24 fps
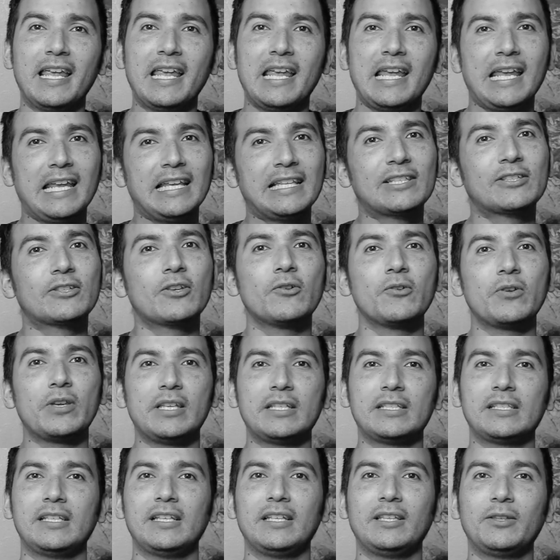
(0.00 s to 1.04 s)
it's so
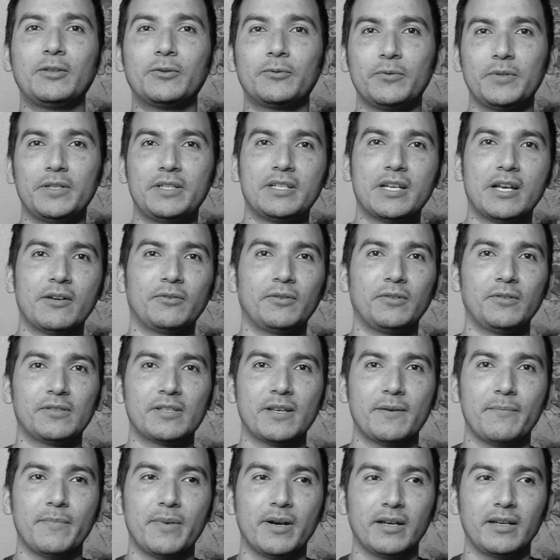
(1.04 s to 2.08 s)
easy to reach out to
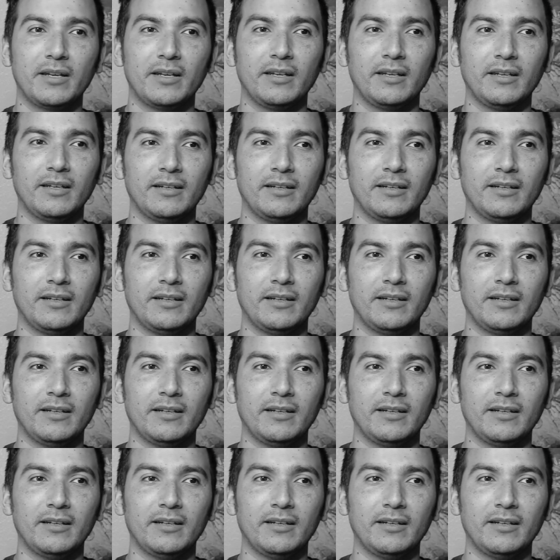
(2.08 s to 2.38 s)
somebody.